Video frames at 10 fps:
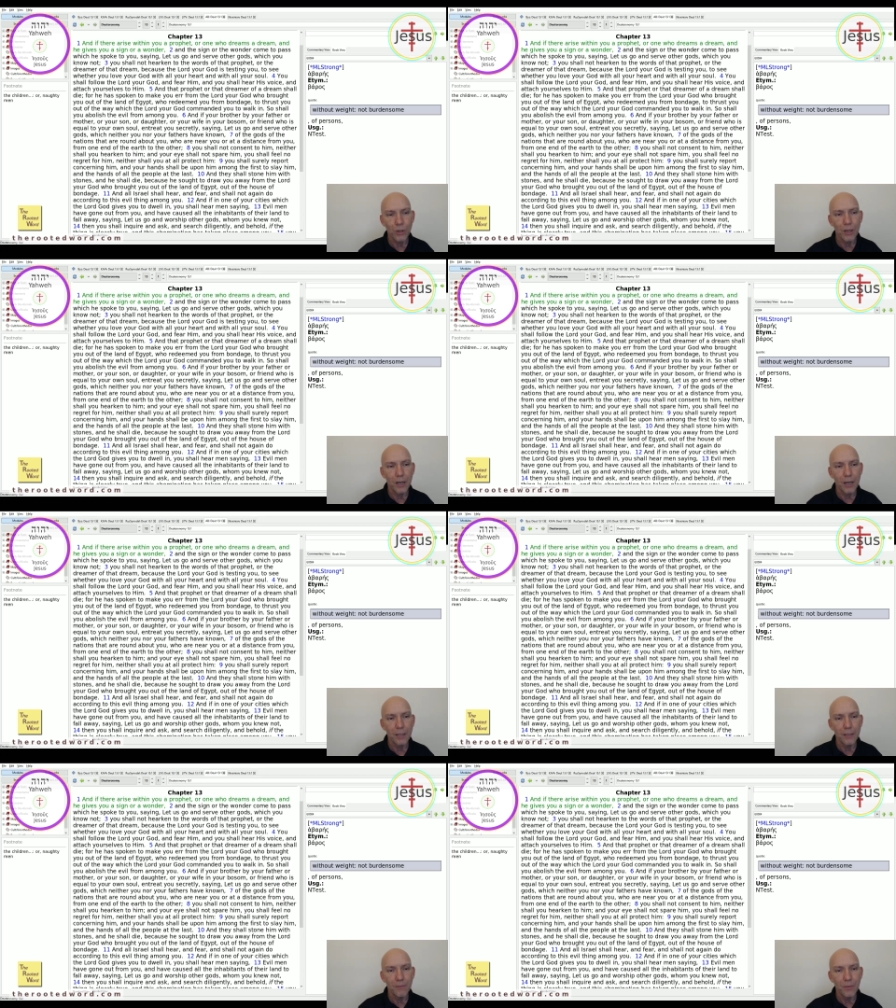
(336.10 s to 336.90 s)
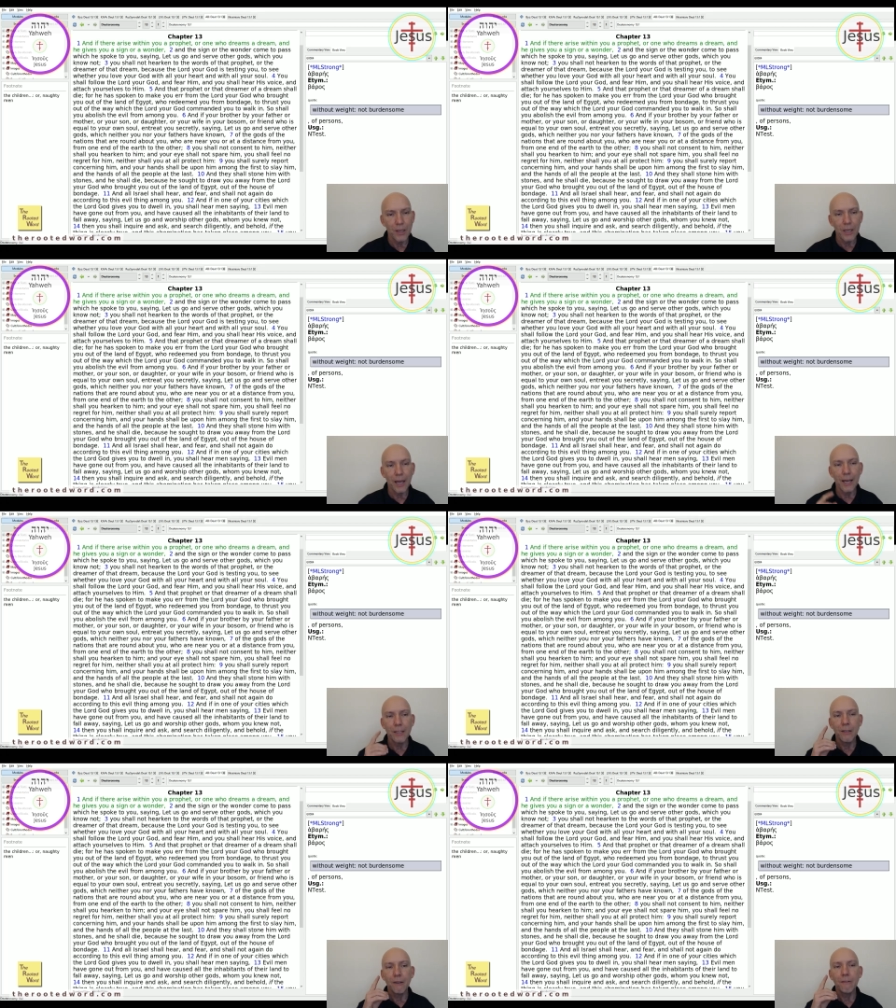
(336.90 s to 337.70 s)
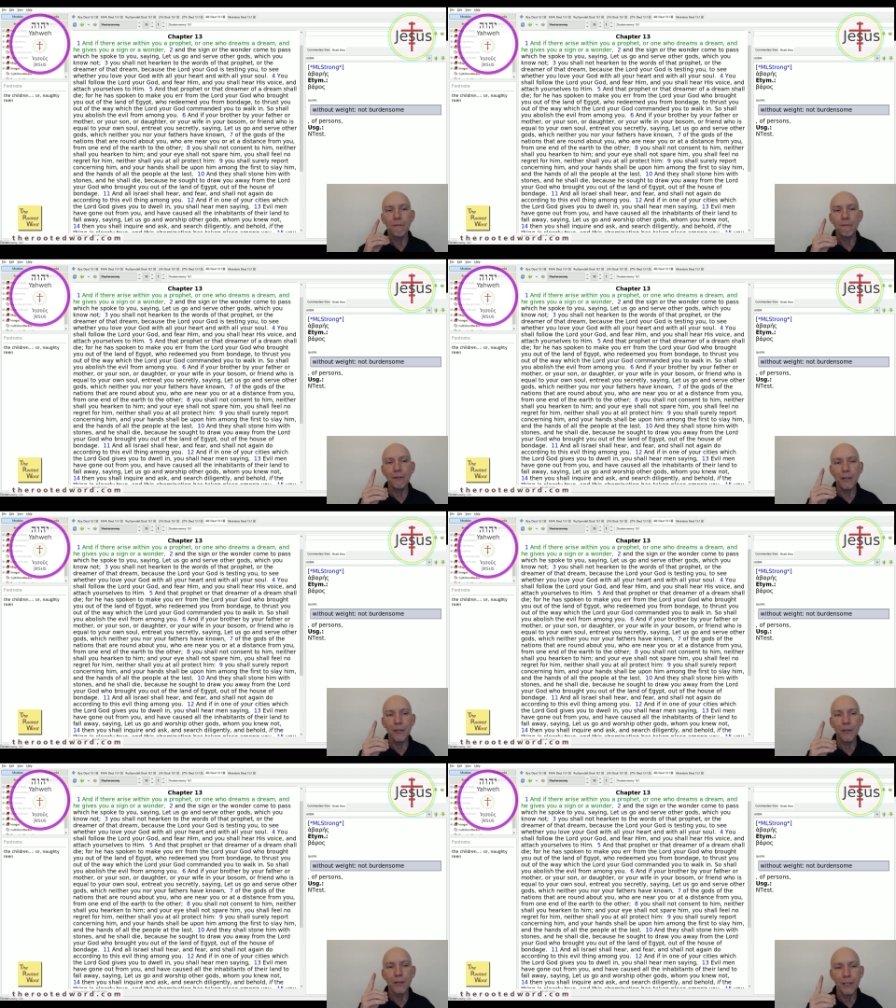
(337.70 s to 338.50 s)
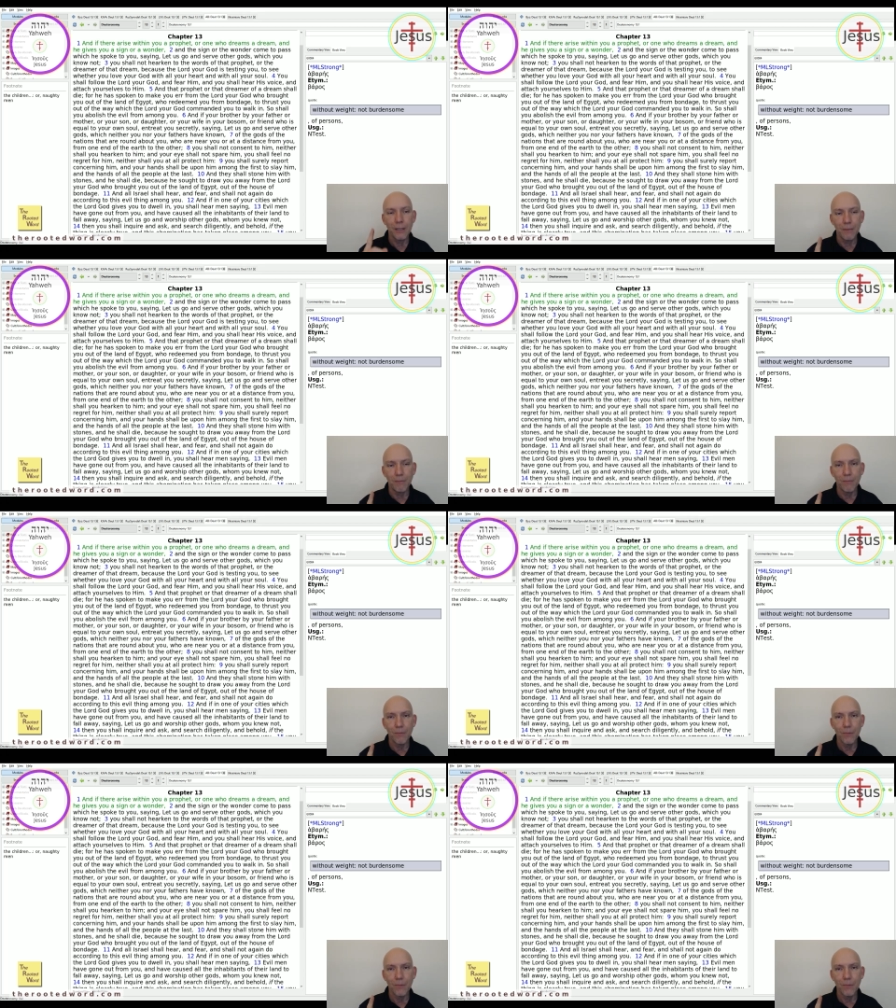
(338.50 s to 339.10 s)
God and fear him.